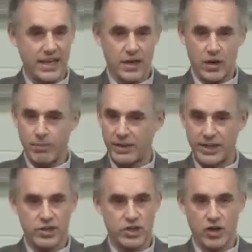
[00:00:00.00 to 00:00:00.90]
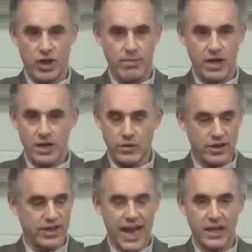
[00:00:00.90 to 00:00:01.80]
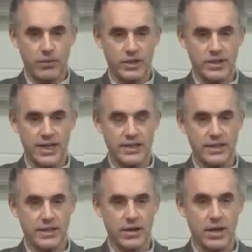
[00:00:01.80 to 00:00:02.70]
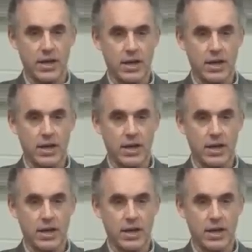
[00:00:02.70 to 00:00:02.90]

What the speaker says: In a complex job, you're exactly what's necessary.